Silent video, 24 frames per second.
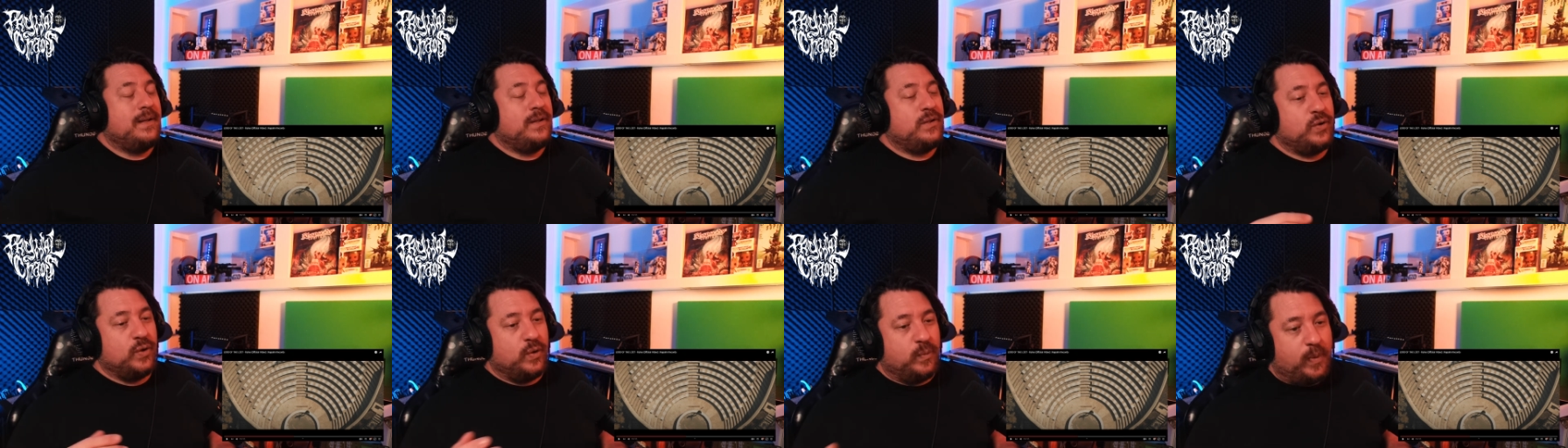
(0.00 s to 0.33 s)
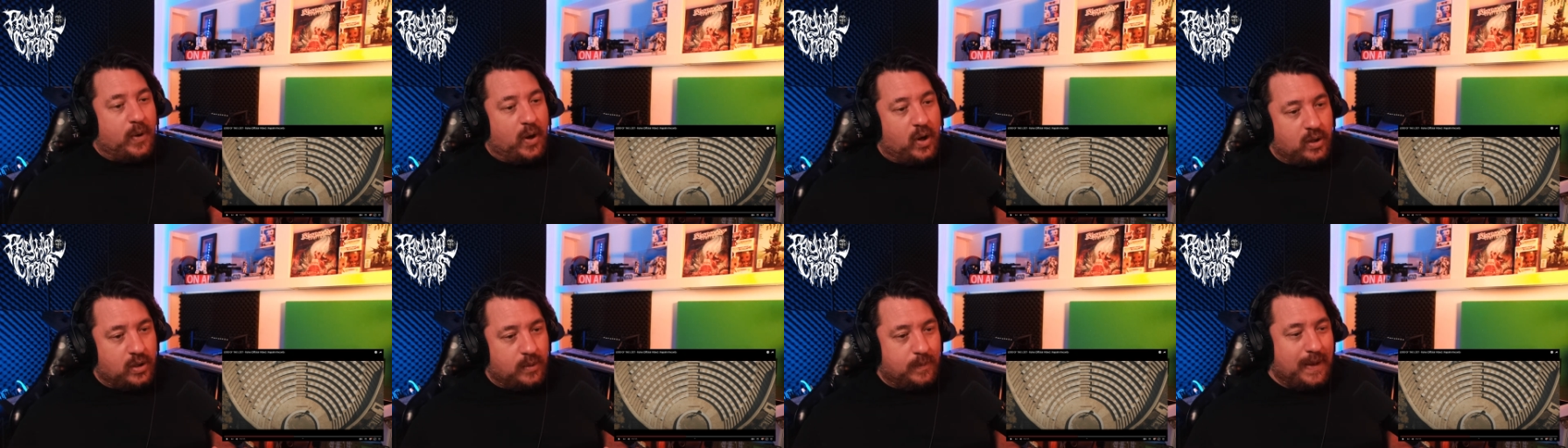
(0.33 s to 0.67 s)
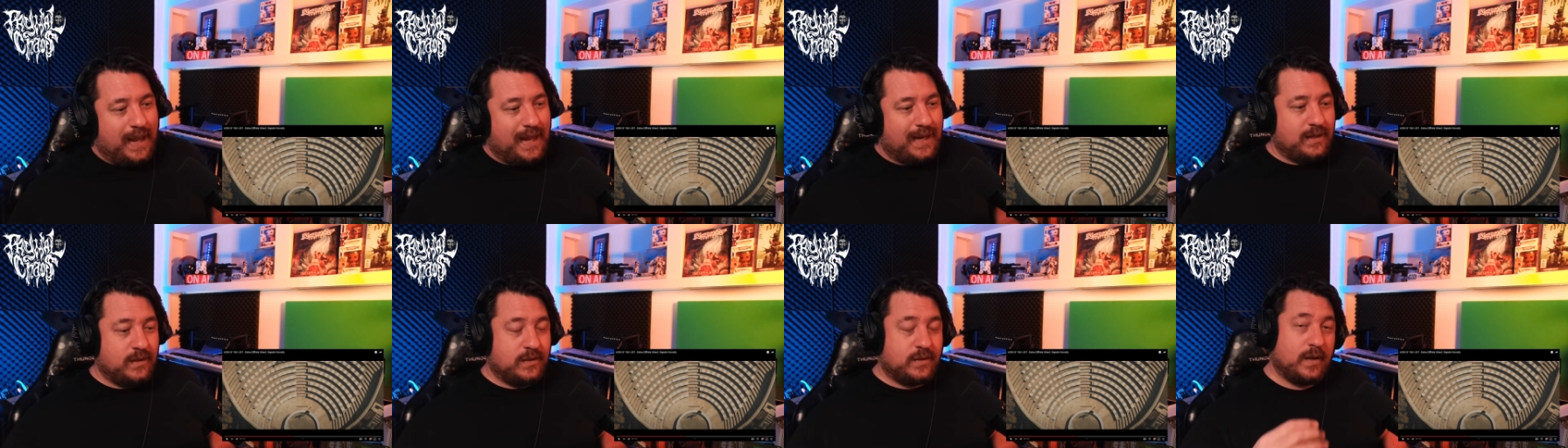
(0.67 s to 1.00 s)
Dual polar
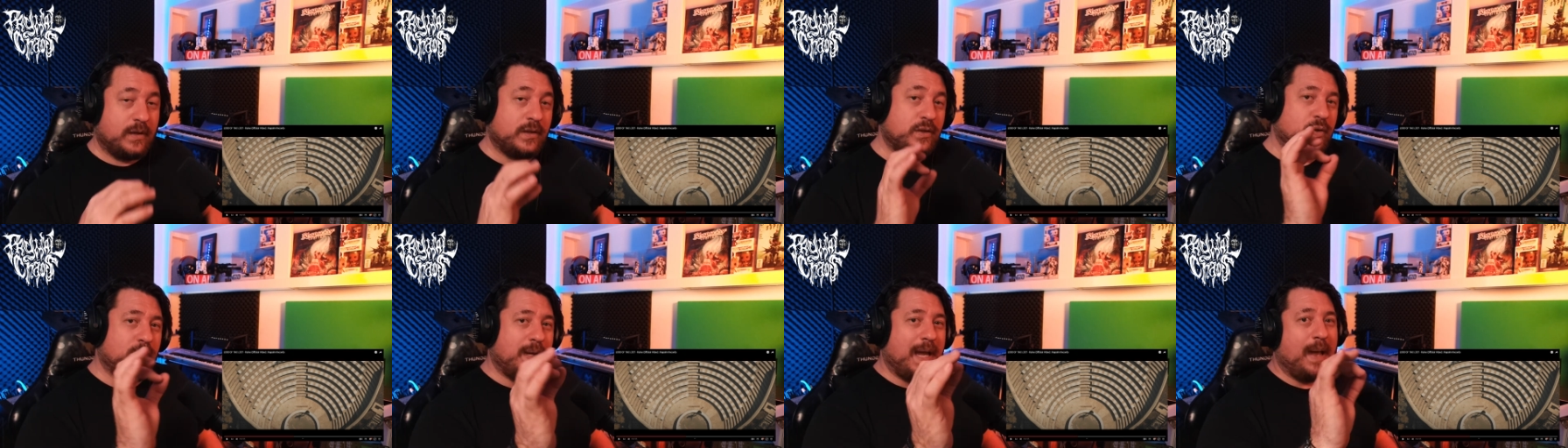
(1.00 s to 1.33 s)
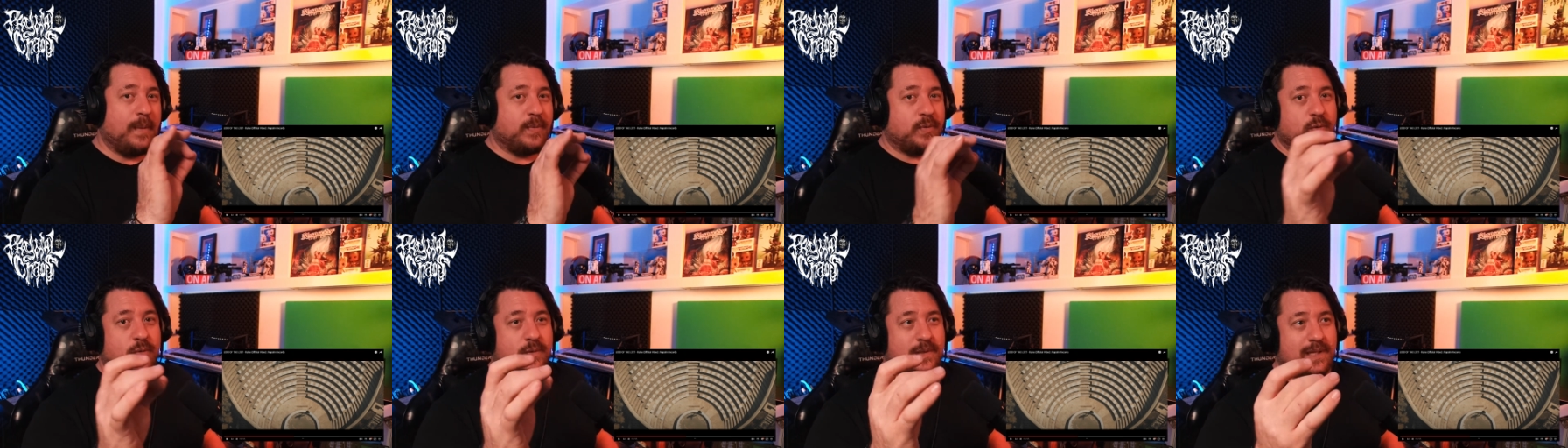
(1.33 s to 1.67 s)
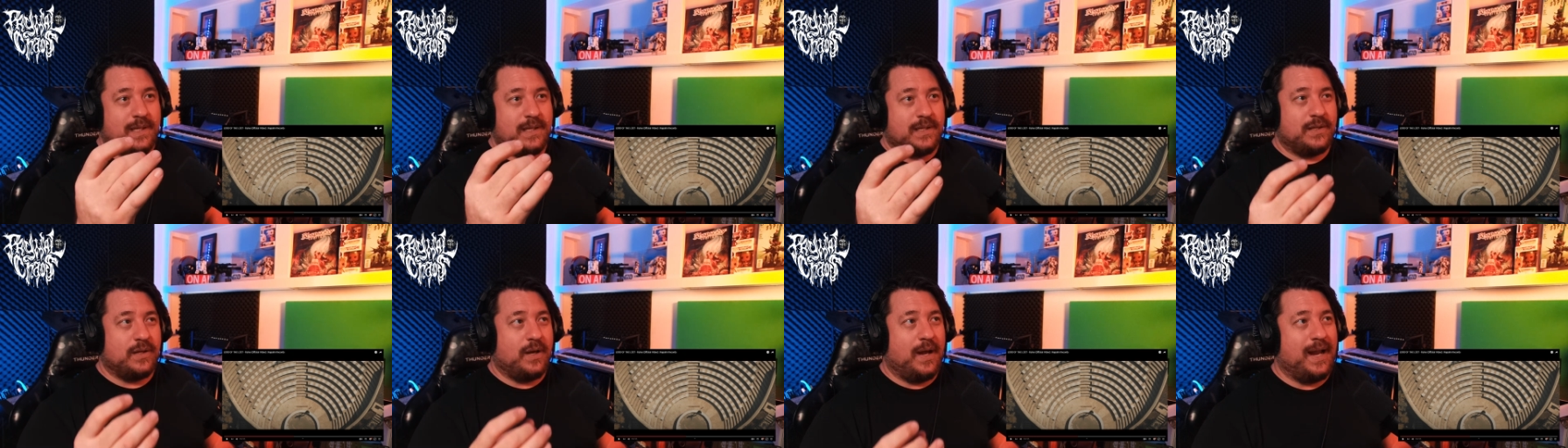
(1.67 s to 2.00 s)
pattern. It's got two capsules
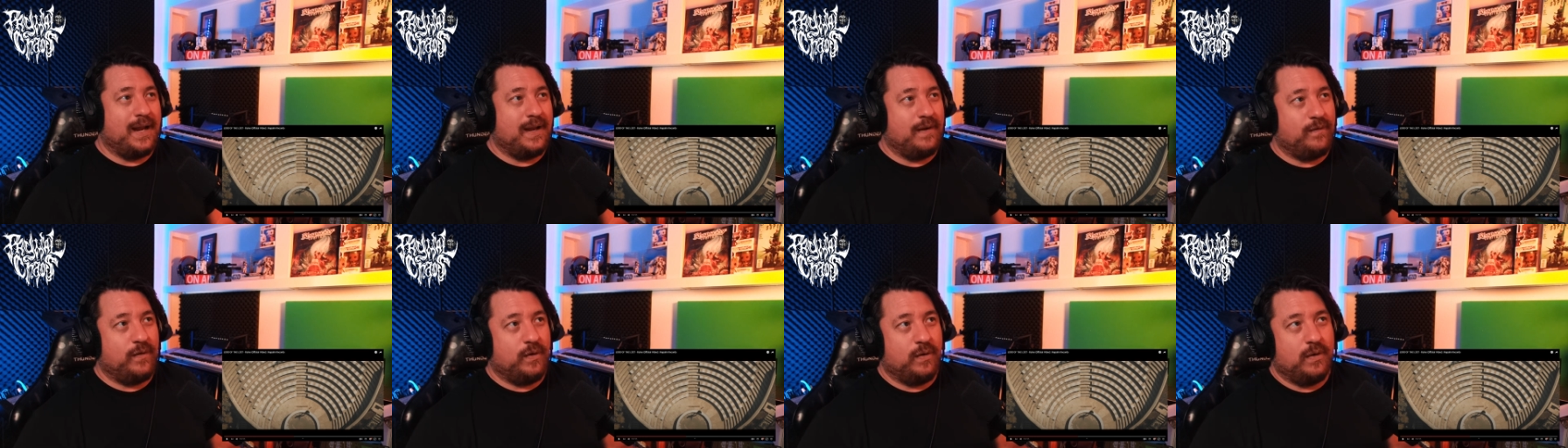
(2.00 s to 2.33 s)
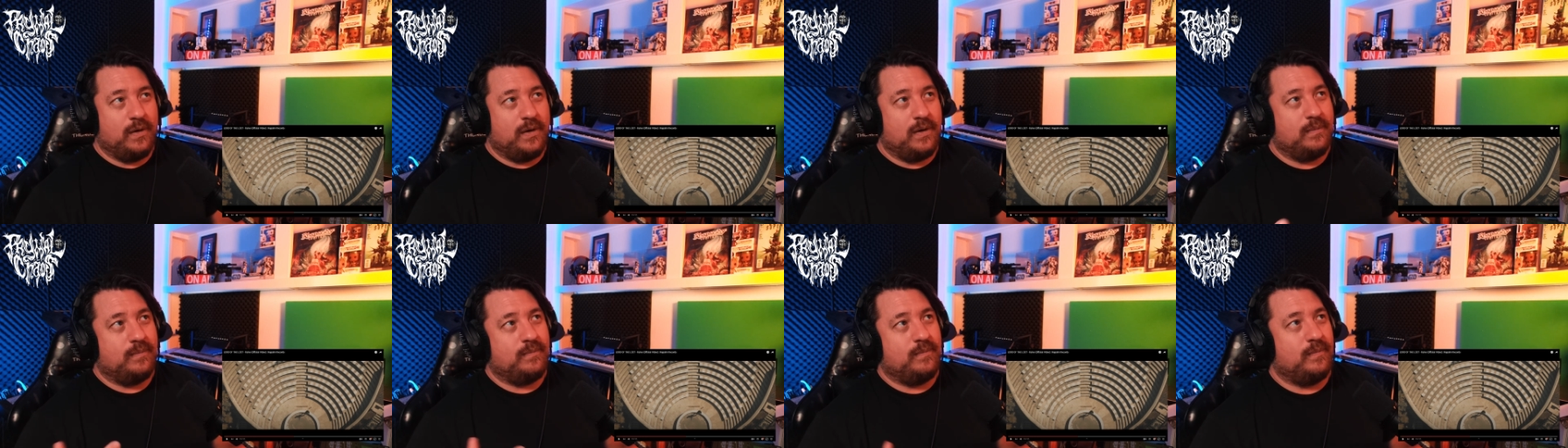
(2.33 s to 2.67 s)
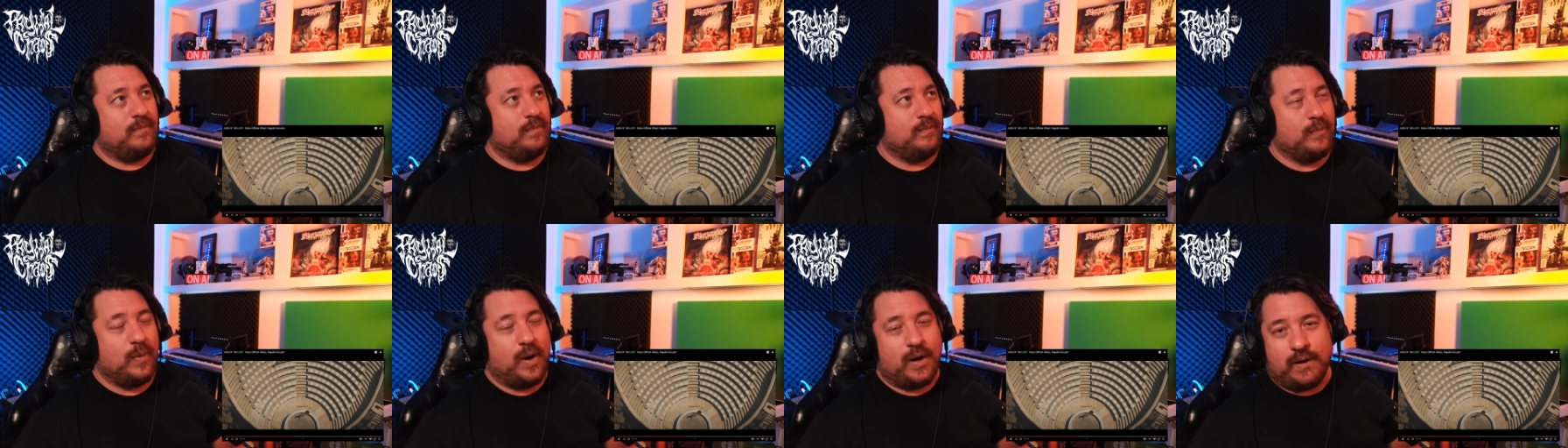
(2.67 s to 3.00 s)
inside. If you're a
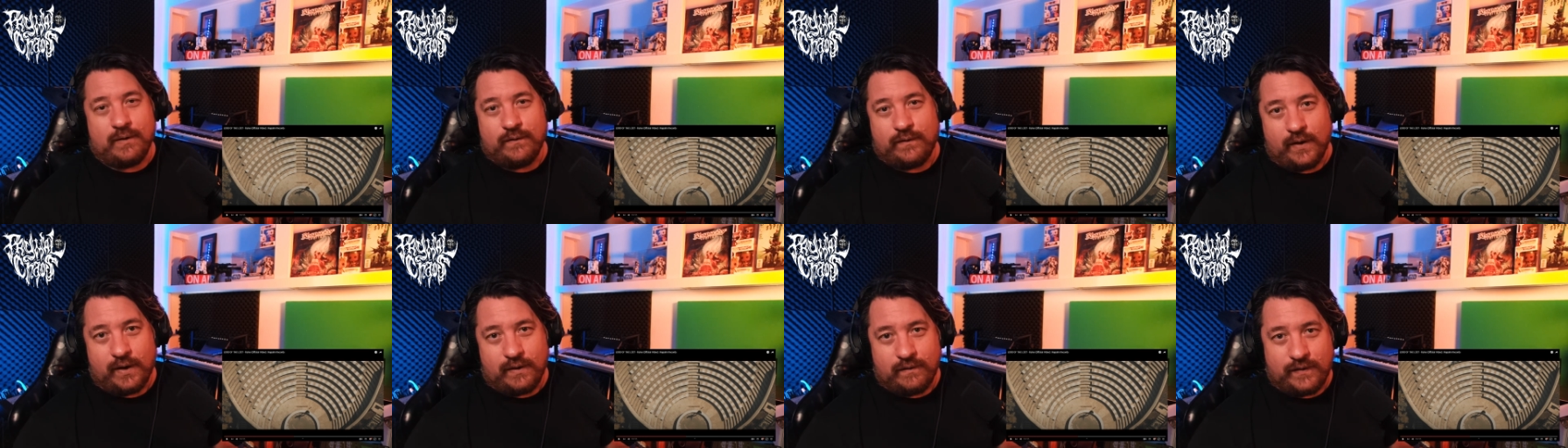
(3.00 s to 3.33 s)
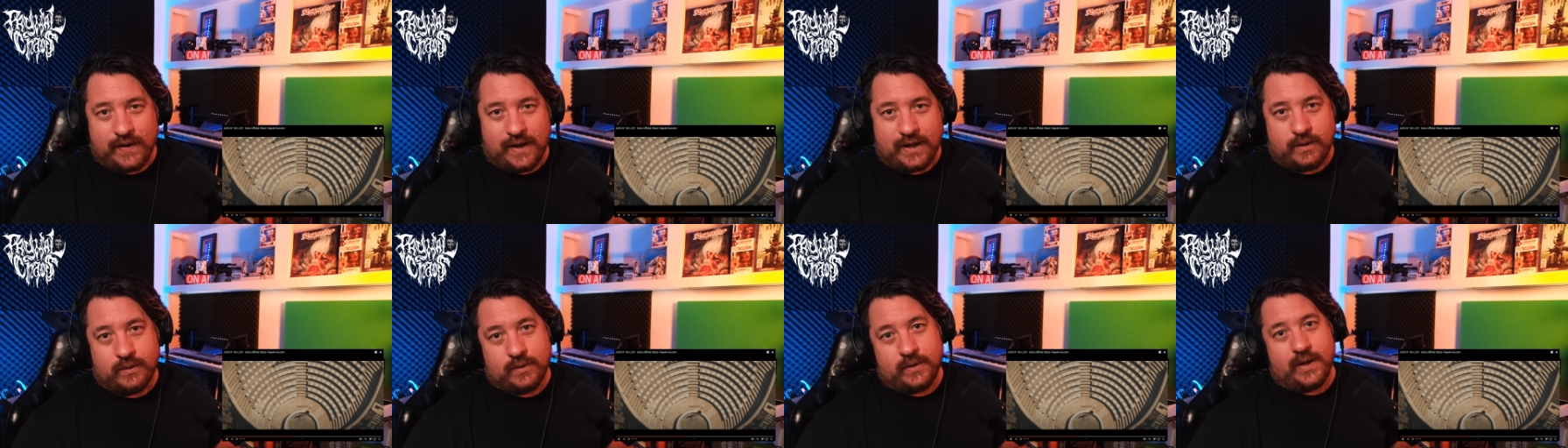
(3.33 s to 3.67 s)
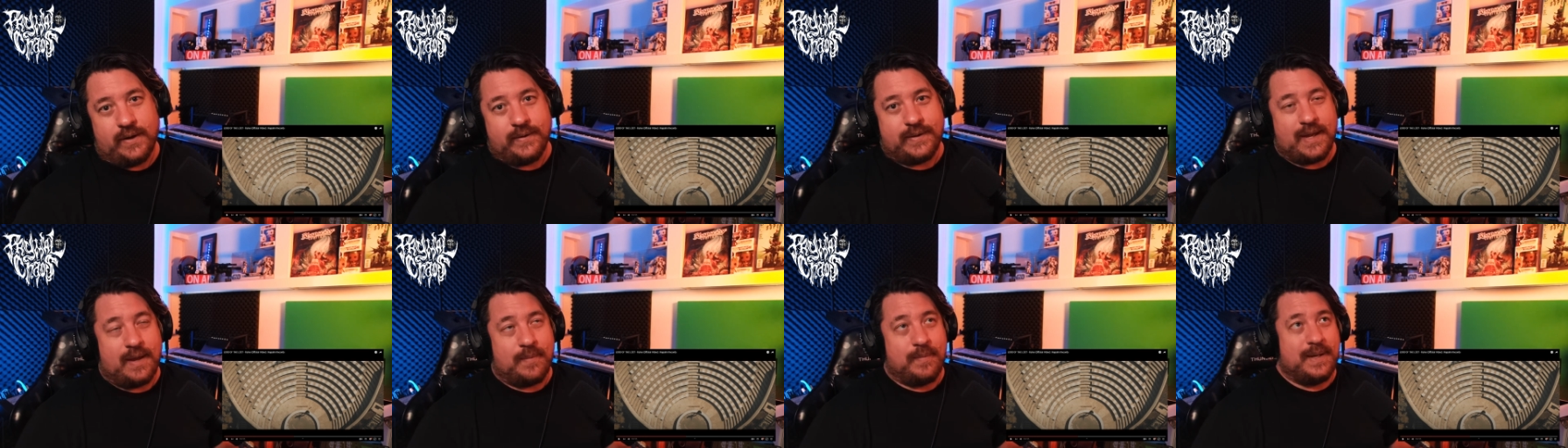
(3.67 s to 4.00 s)
microphone fan, you'll
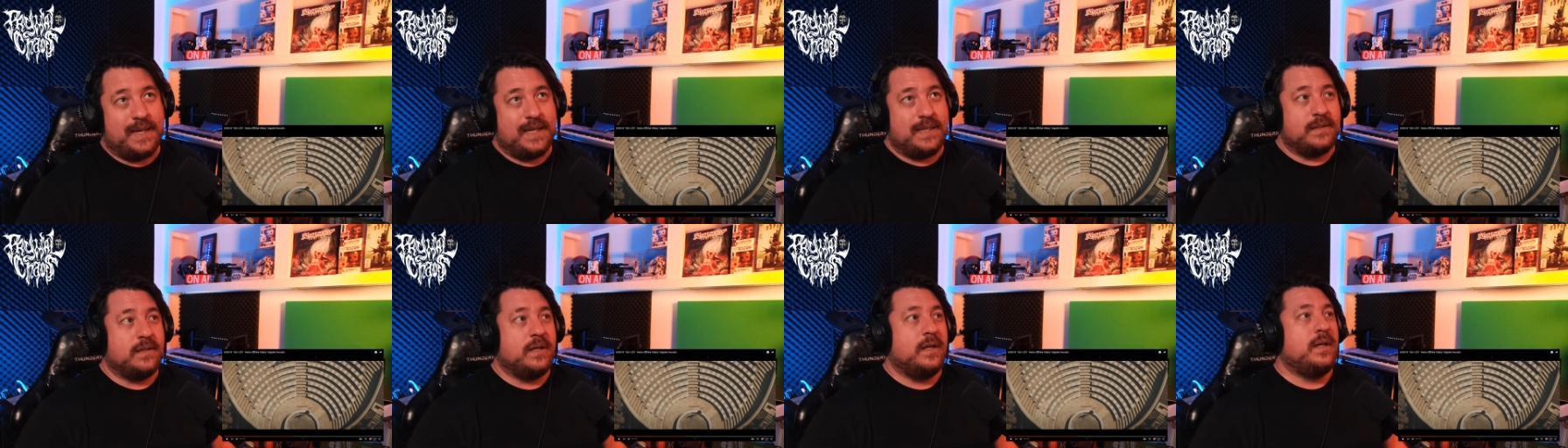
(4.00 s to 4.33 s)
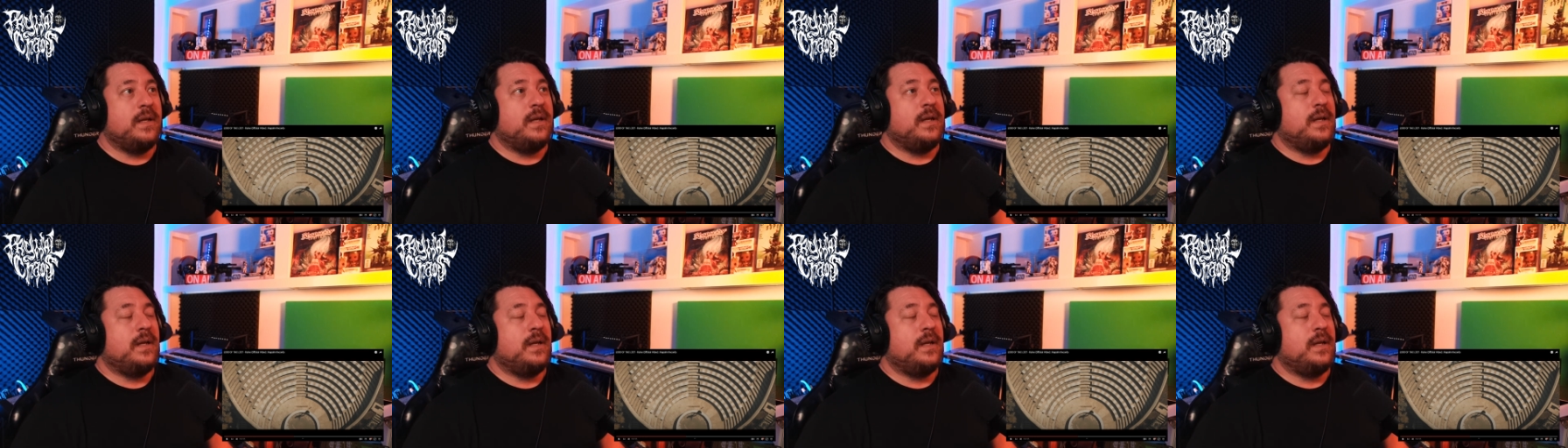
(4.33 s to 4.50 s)
know what that means.